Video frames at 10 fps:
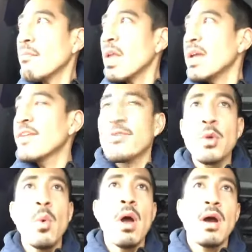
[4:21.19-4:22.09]
if you
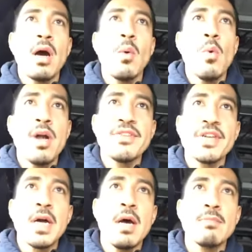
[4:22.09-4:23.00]
want to
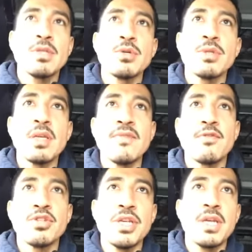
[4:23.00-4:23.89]
come to the
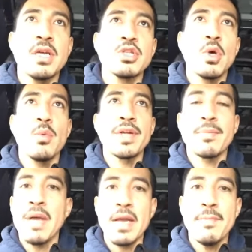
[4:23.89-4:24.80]
Virginia Soulwinning
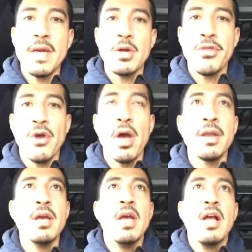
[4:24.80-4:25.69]
Mega Marathon,
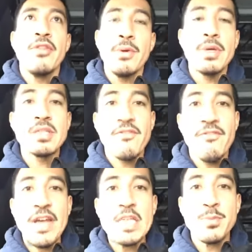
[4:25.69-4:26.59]
there is a
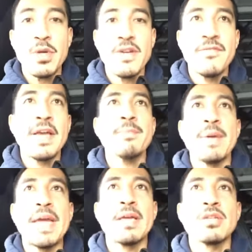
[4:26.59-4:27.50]
Facebook event
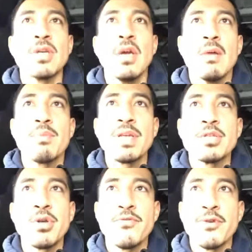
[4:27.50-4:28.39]
page. Please look
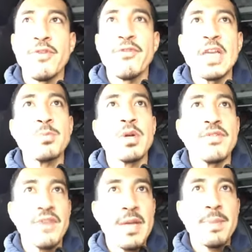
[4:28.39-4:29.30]
for the Facebook
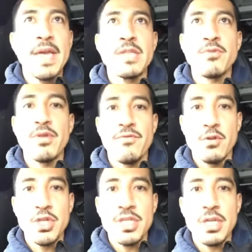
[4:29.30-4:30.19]
event page for the
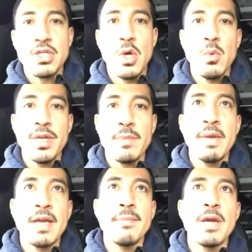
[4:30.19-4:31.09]
Virginia Soulwinning Mega
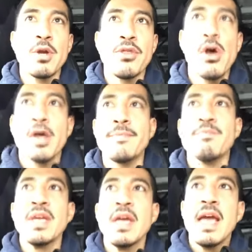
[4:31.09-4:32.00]
Marathon
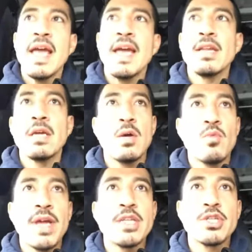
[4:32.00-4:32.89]
and
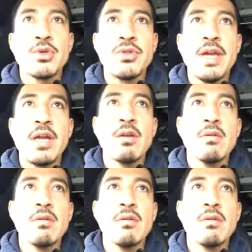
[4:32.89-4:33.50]
register there.